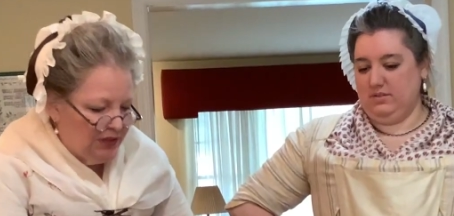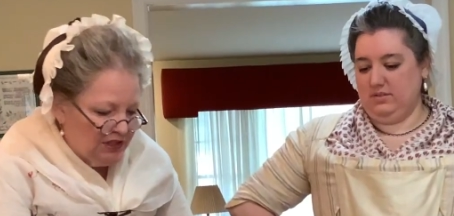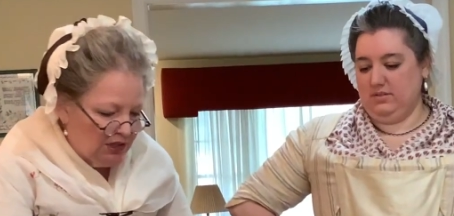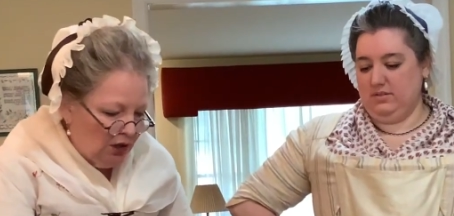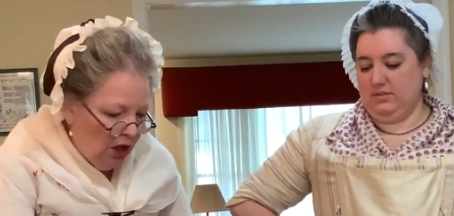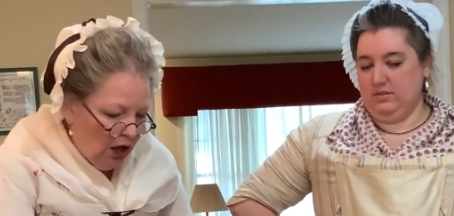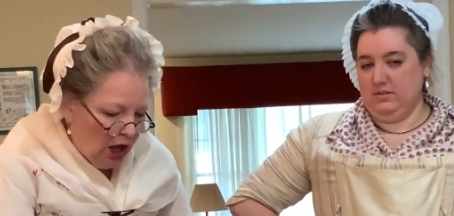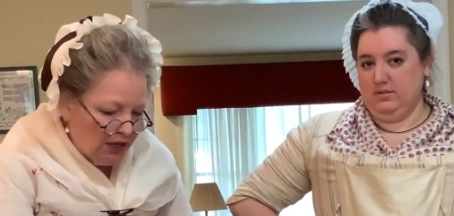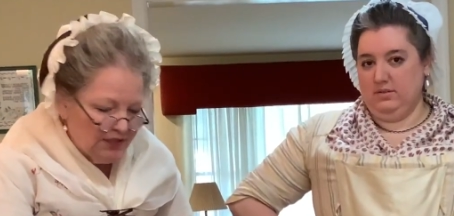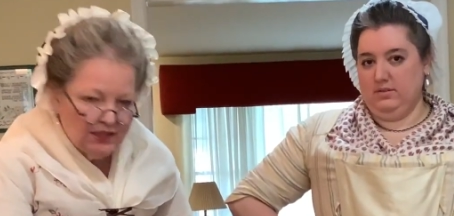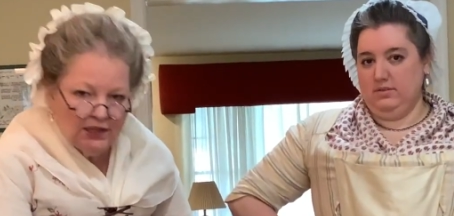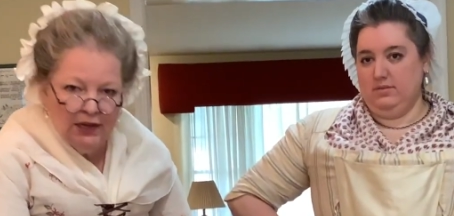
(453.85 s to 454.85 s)
Speaker 1: this
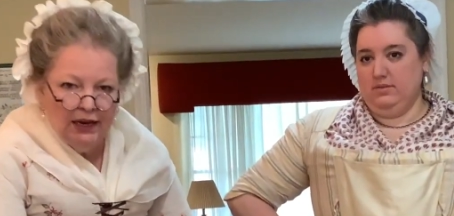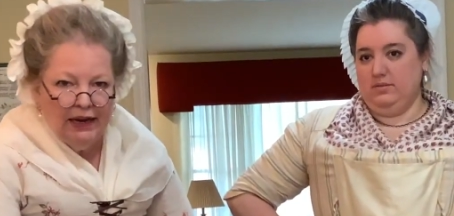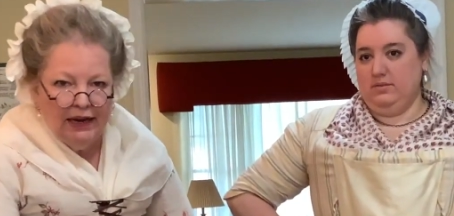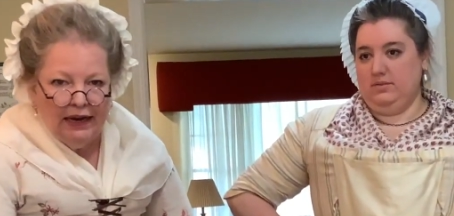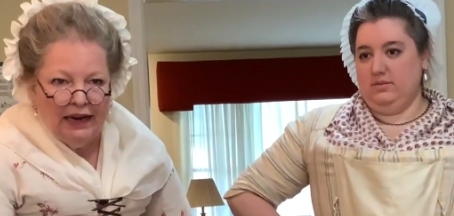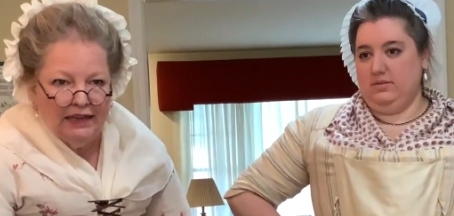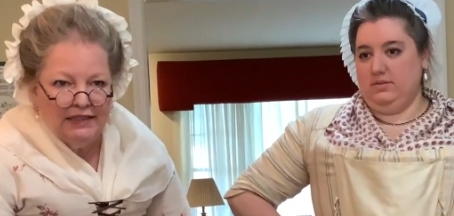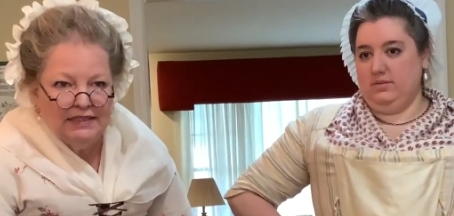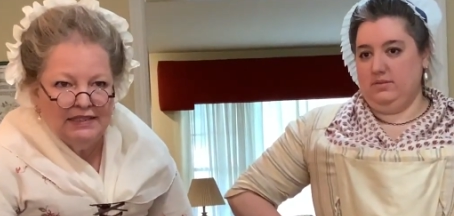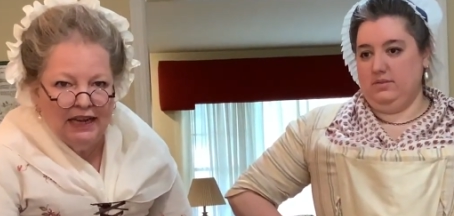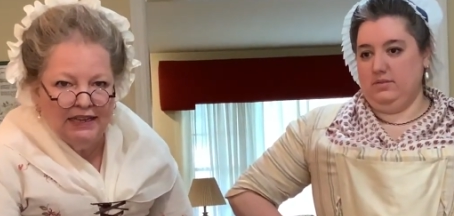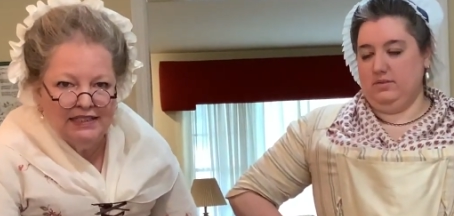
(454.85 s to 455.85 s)
loss,
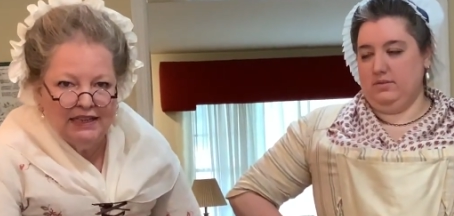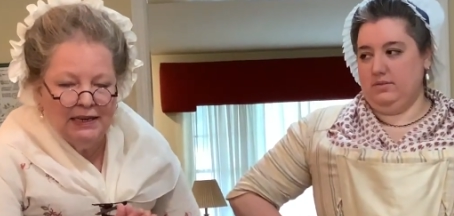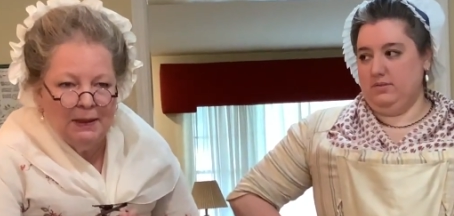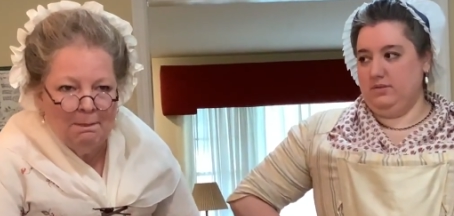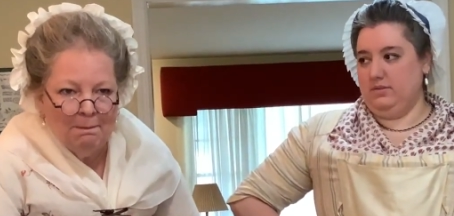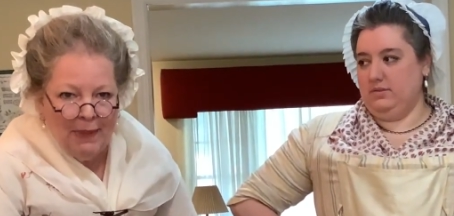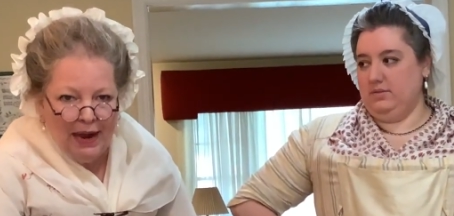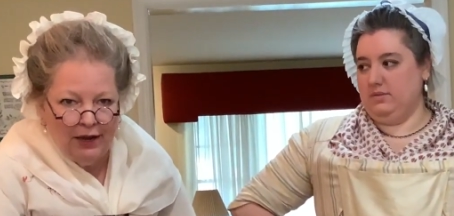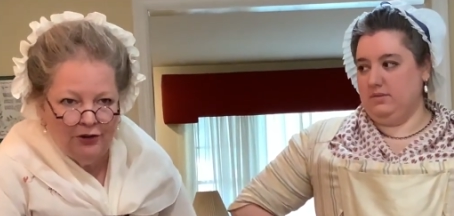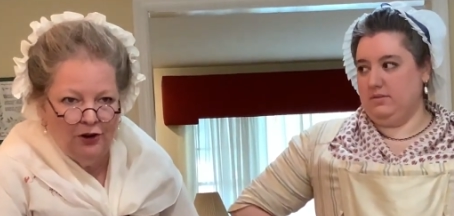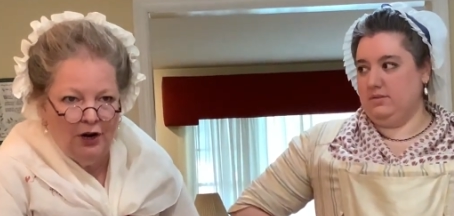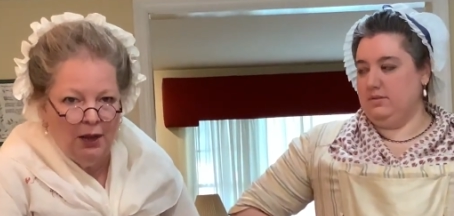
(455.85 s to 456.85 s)
it doesn't
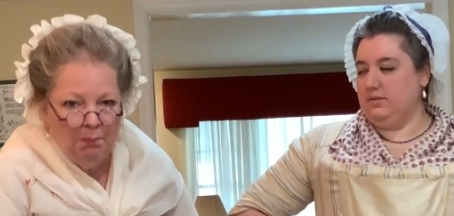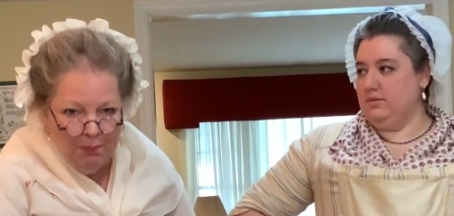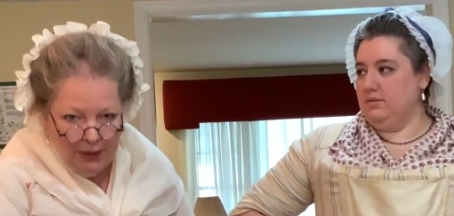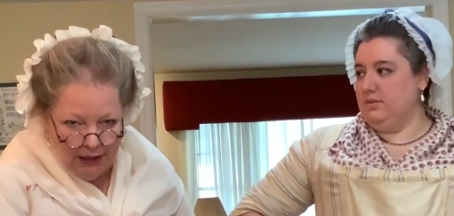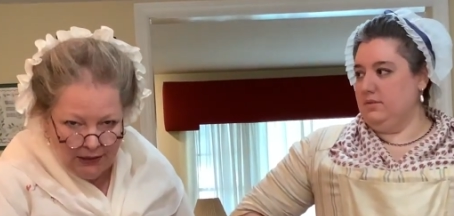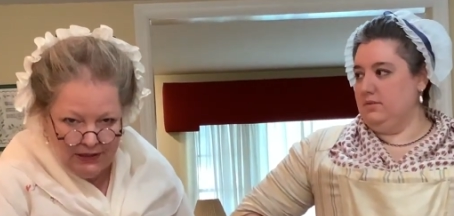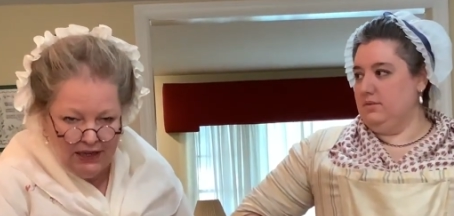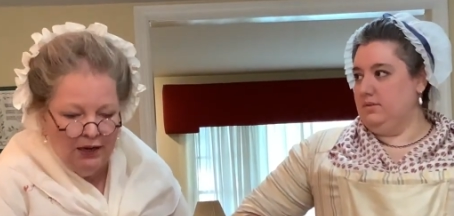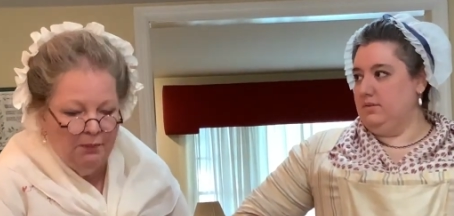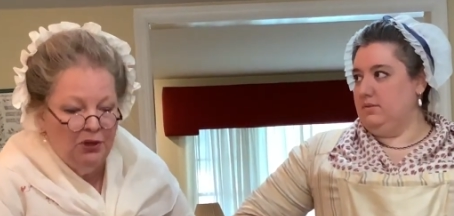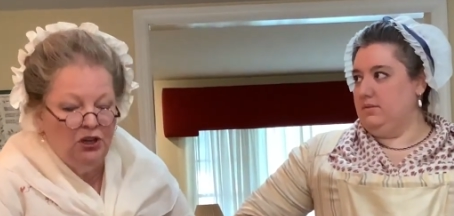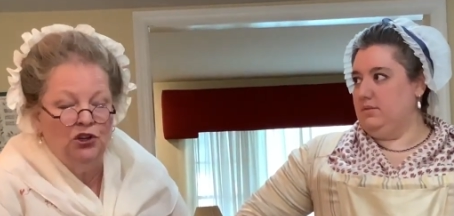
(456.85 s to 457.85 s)
matter a bit
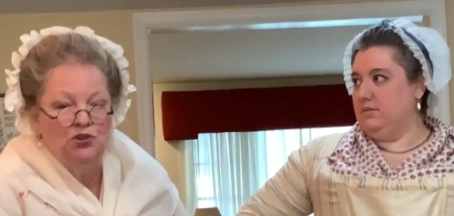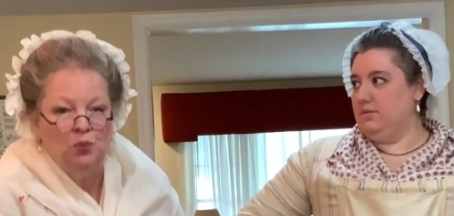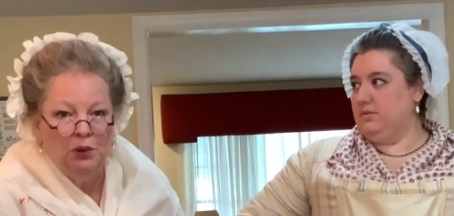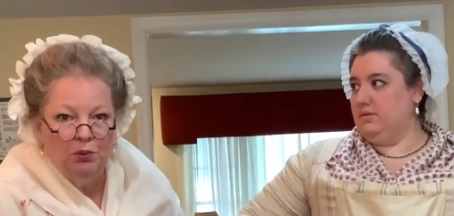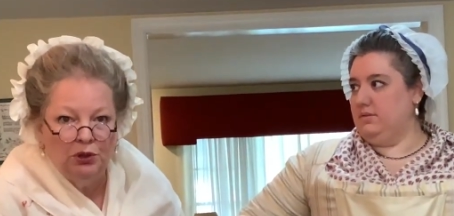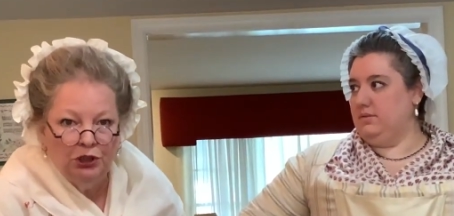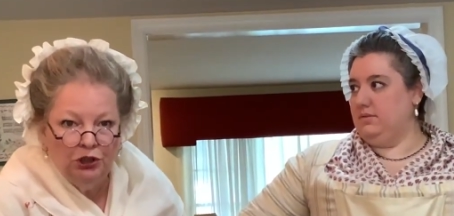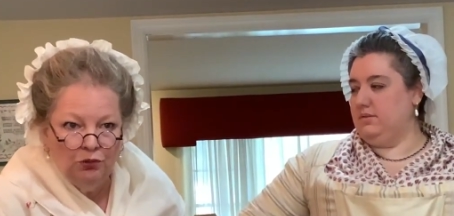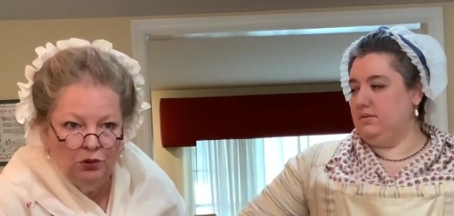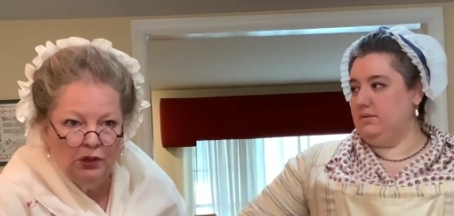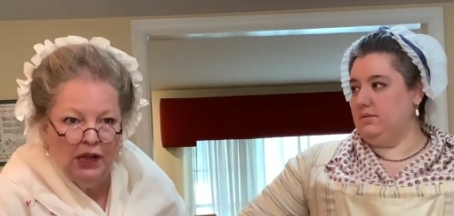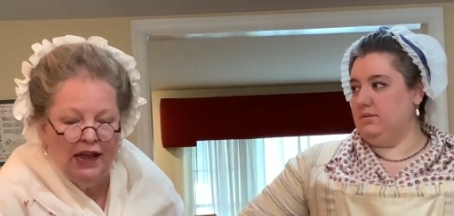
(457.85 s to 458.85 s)
because we will
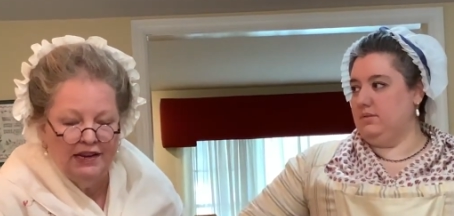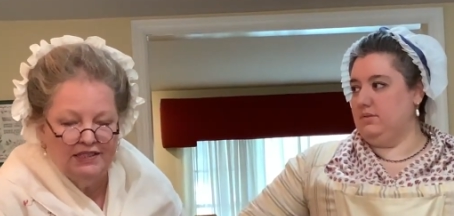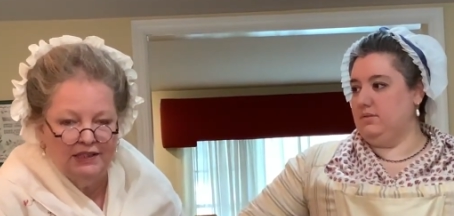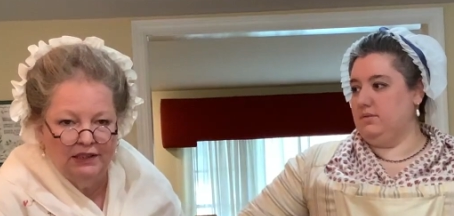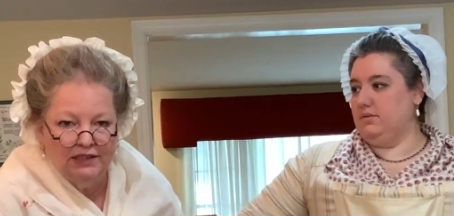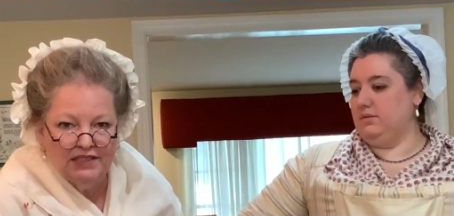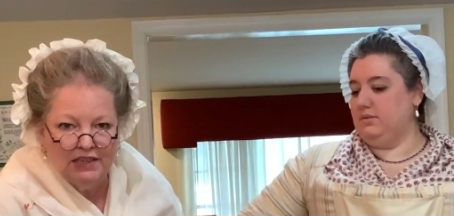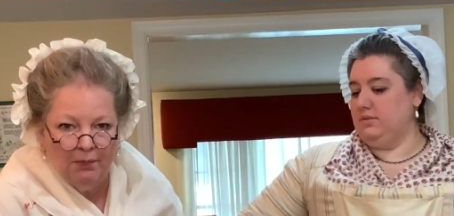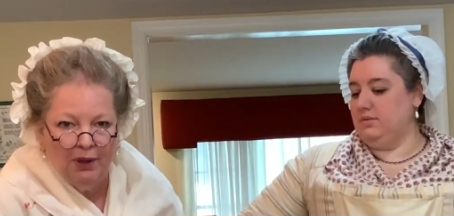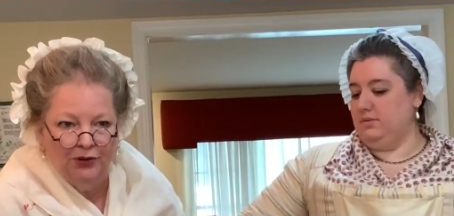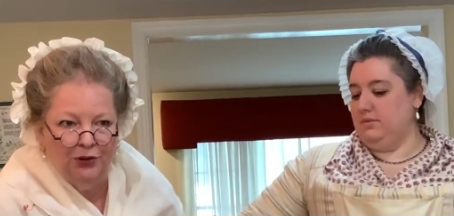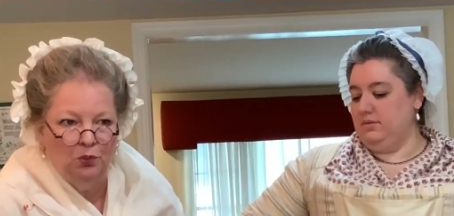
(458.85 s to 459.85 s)
utilize it in
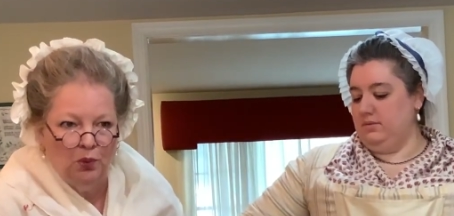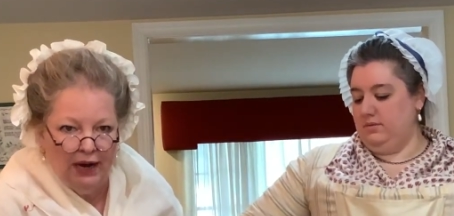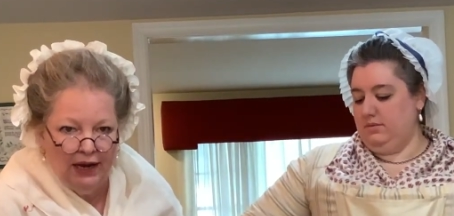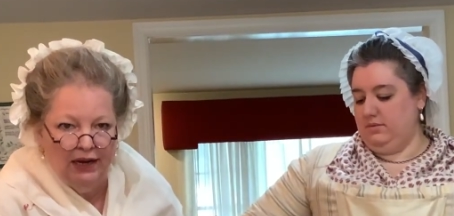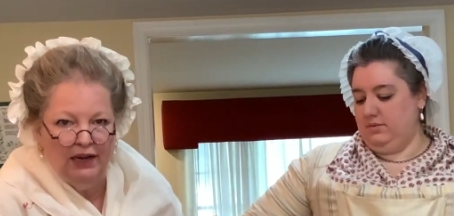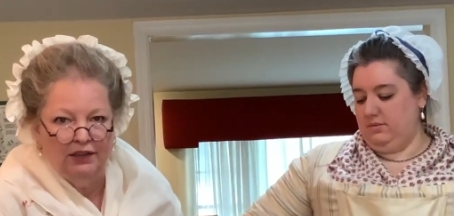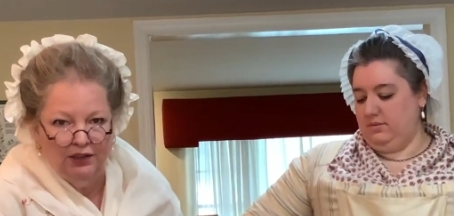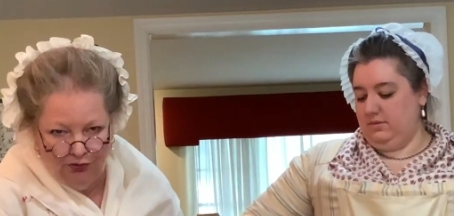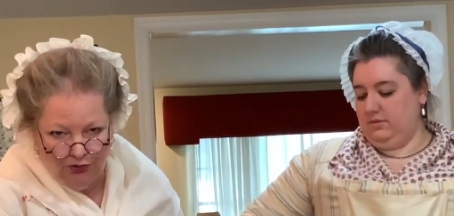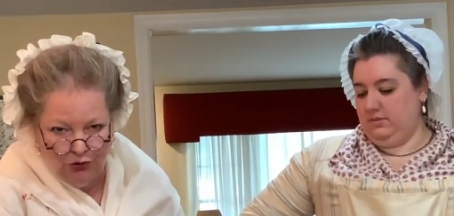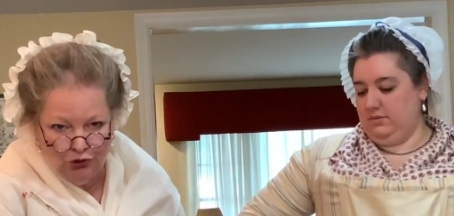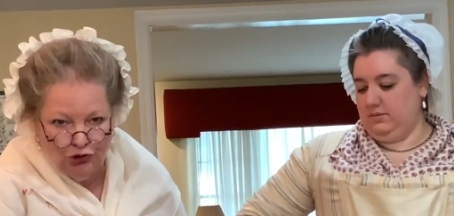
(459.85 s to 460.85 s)
some other way in
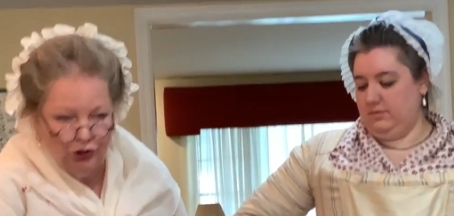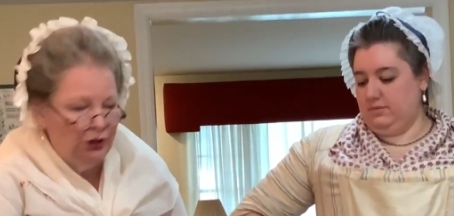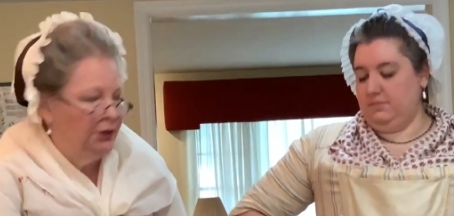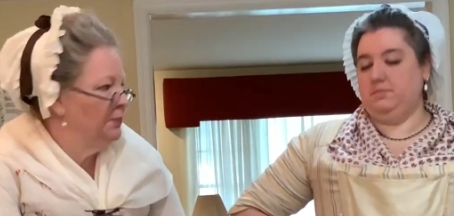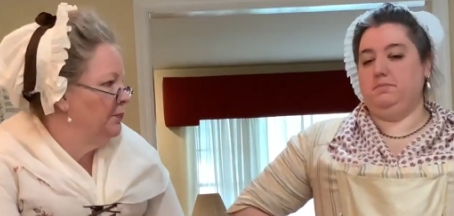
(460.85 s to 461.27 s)
the future.